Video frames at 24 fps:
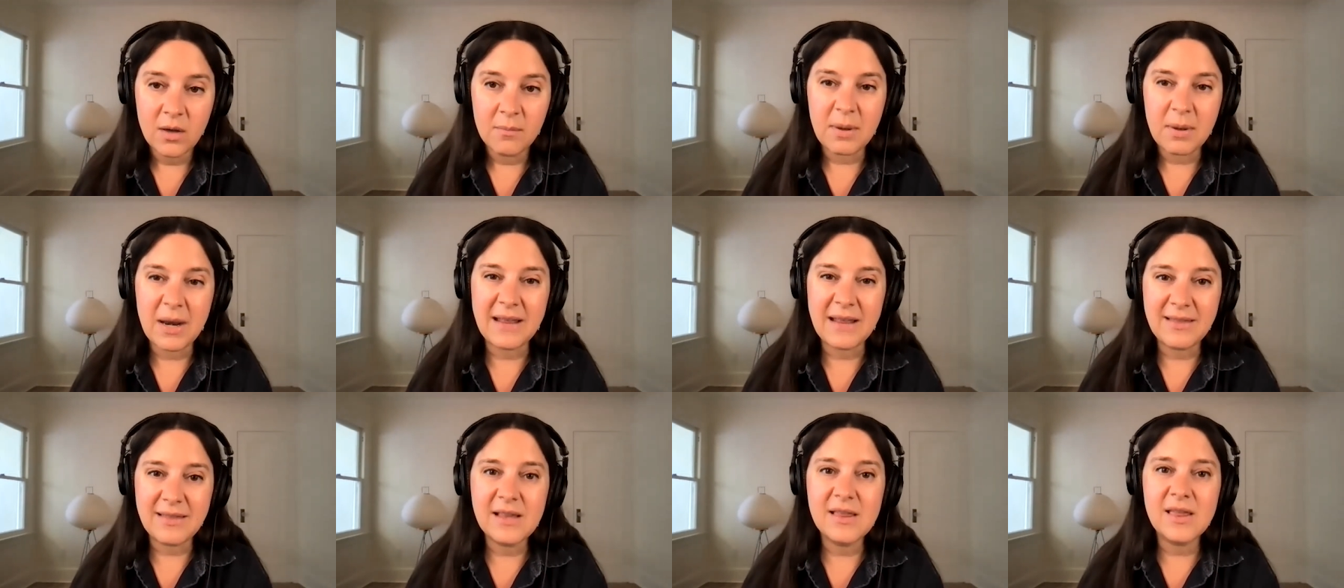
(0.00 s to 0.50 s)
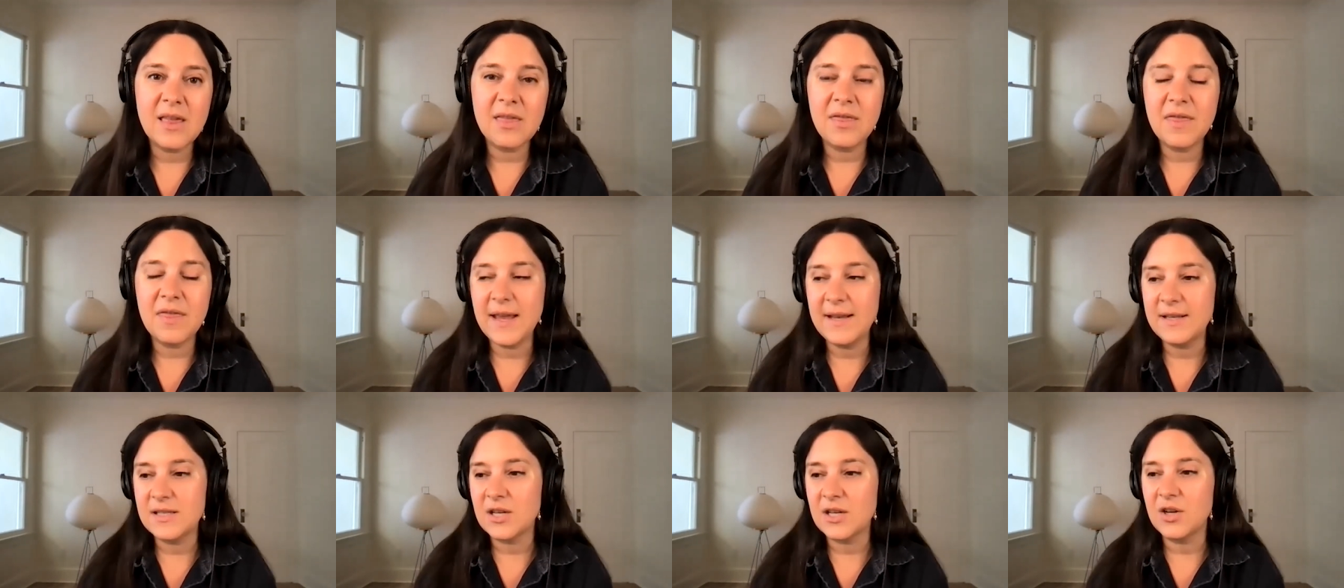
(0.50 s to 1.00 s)
But I think the
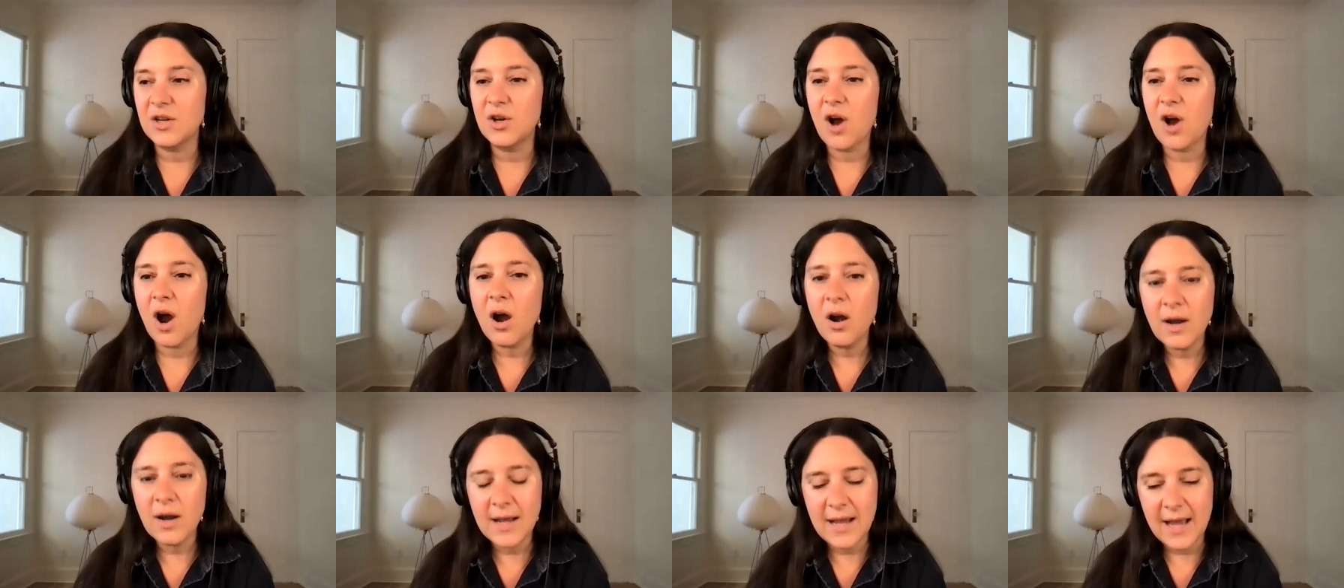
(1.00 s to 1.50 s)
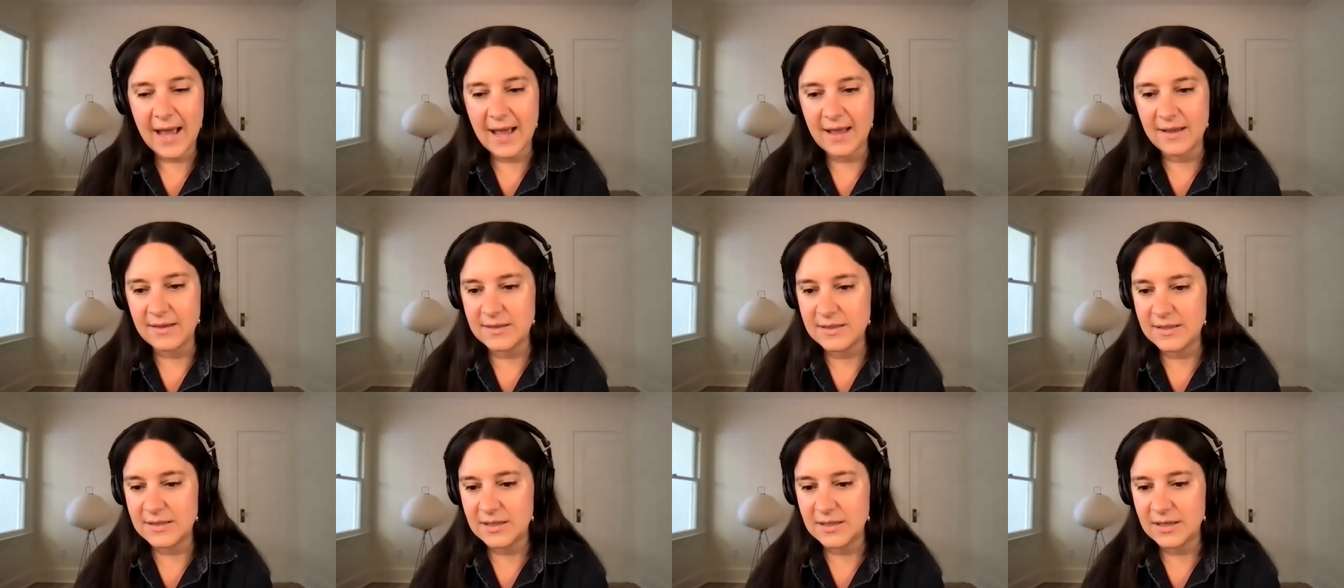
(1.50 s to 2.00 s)
thing to guard
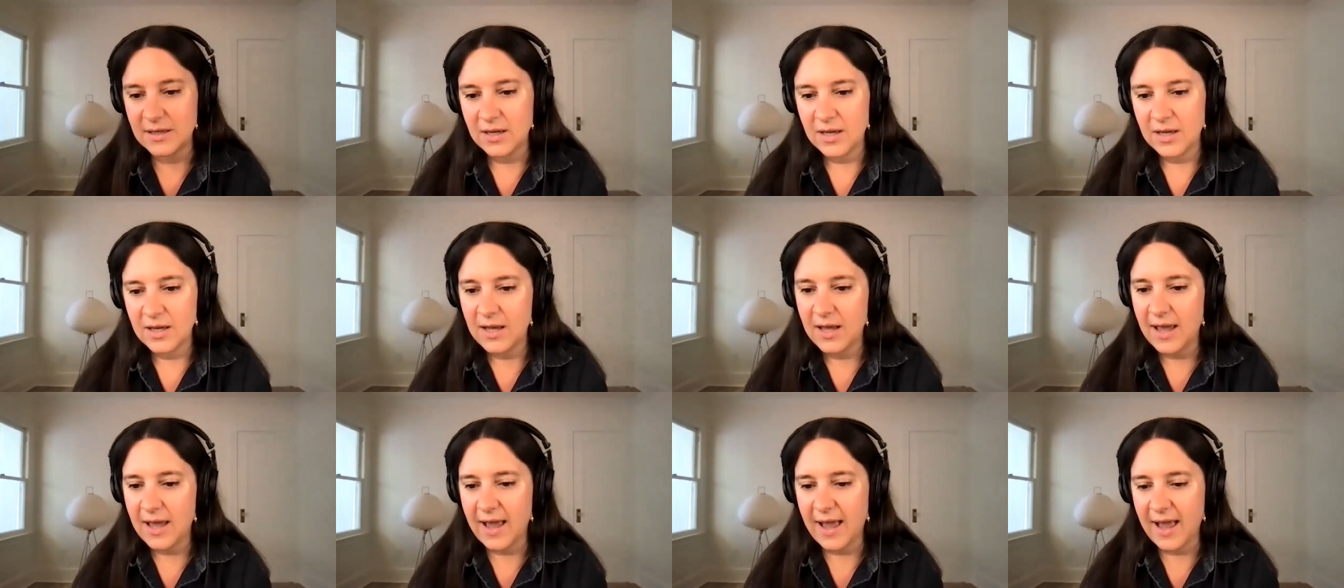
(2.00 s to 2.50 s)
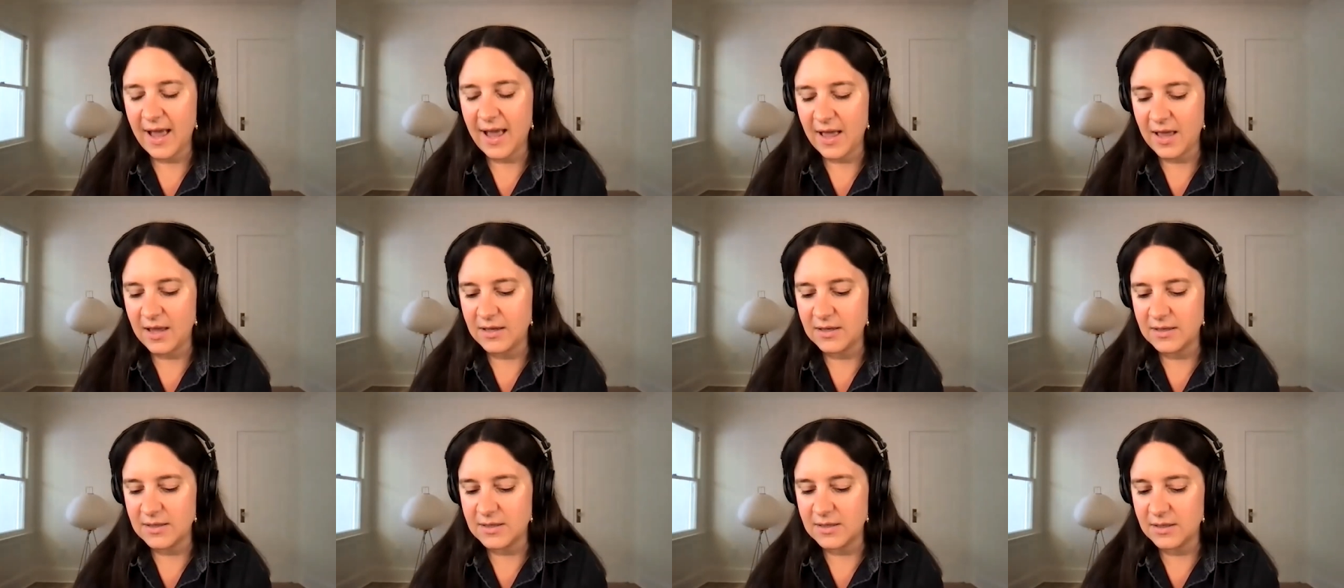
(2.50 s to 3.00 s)
against,
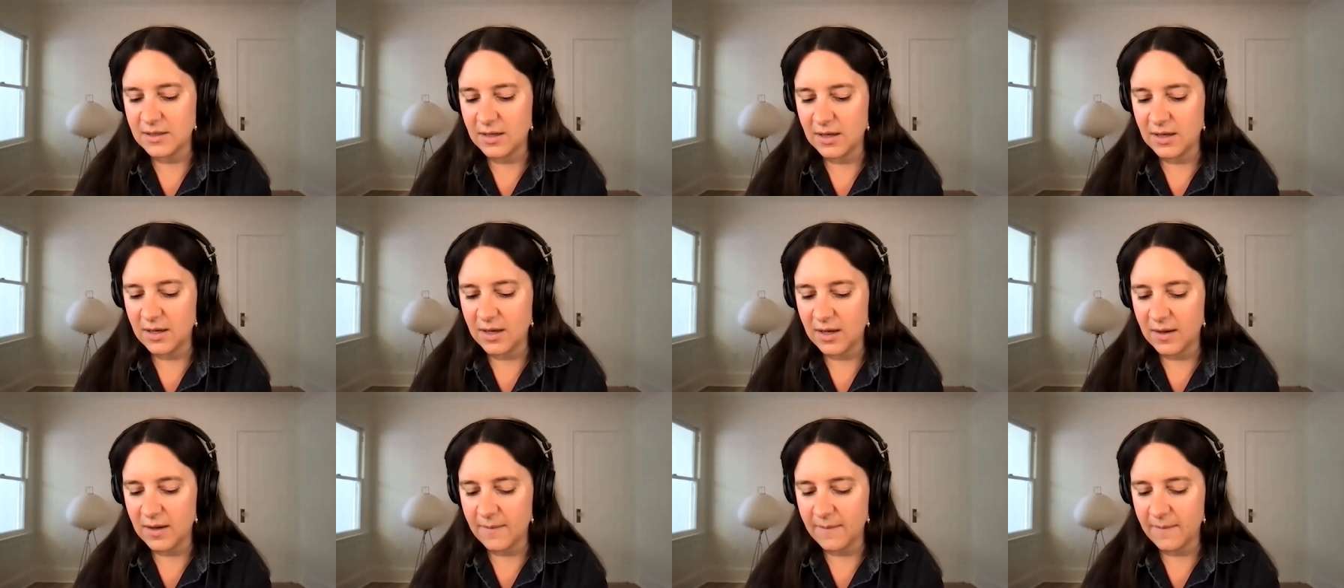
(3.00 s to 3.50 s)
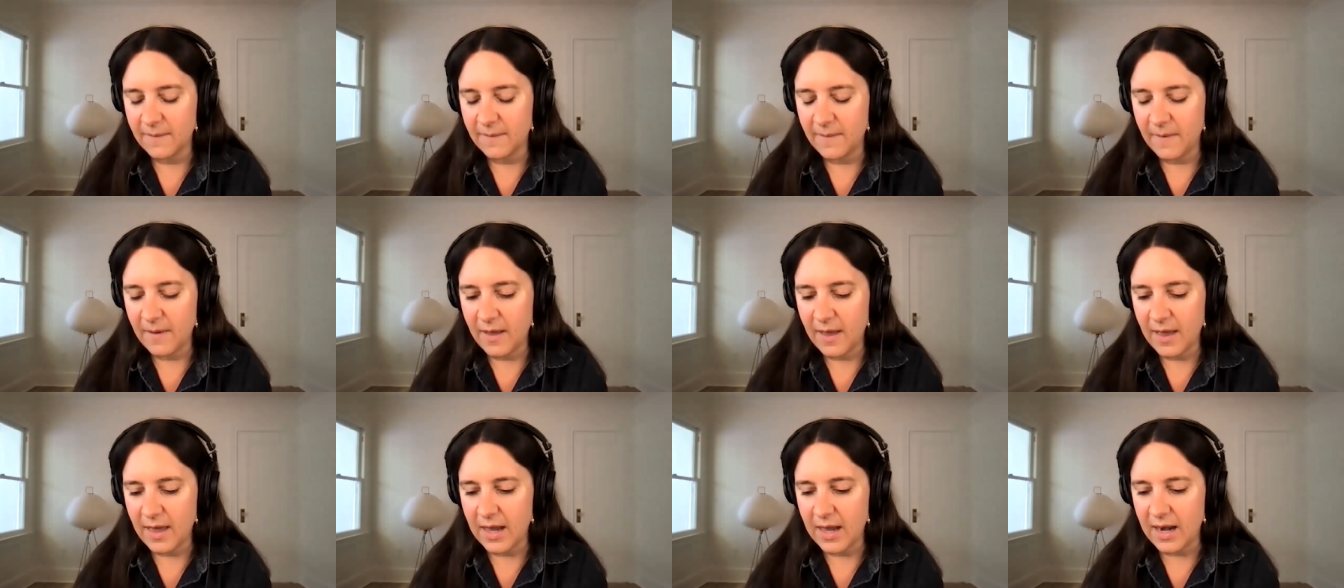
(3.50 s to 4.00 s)
and
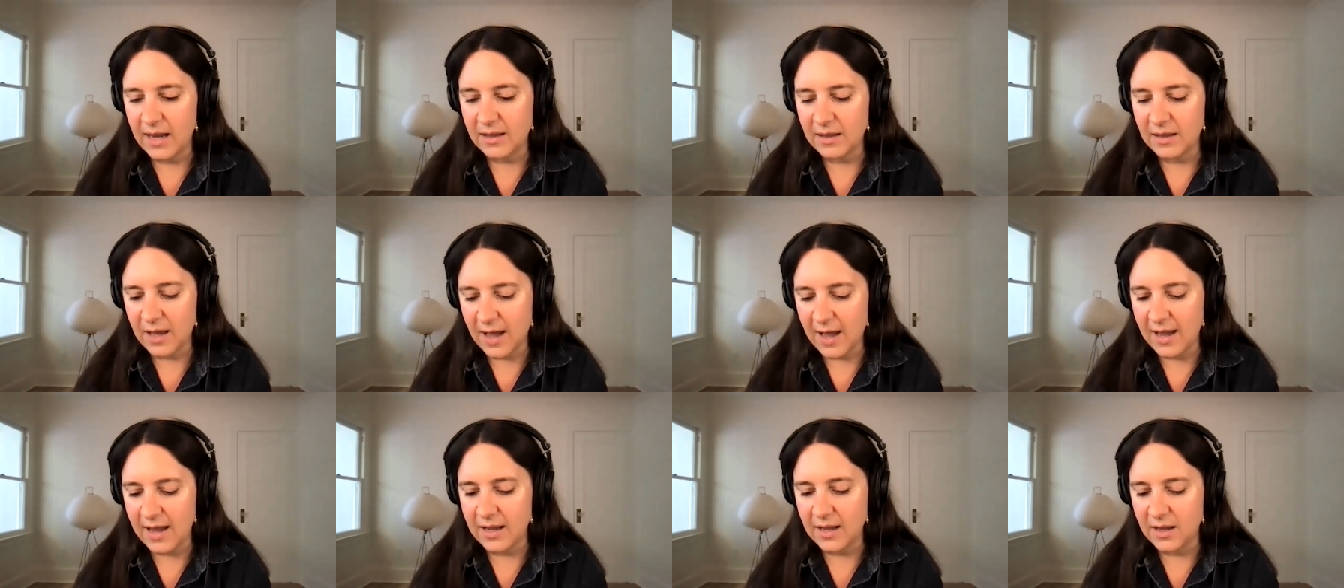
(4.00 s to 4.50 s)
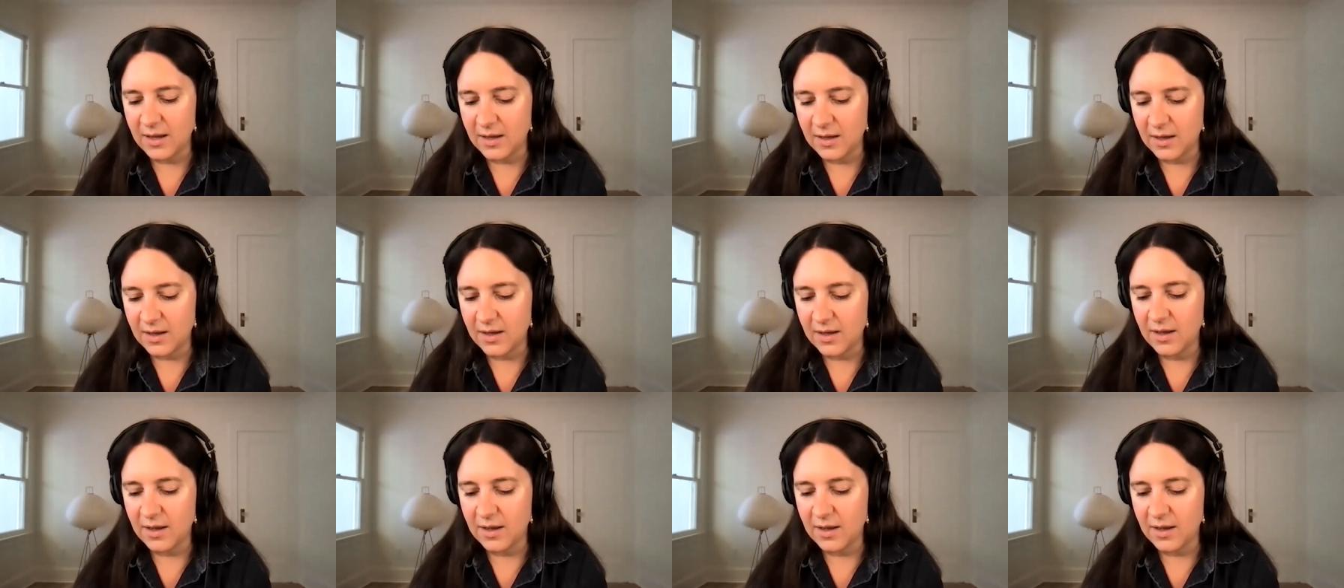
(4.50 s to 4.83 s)
and I I